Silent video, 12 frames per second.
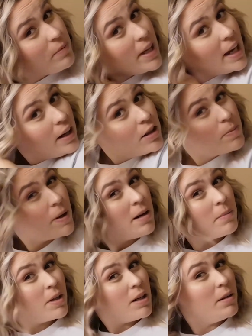from the hairspray,
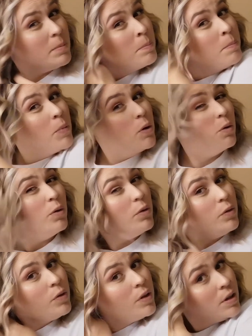and I'm gonna
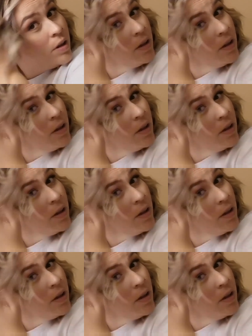move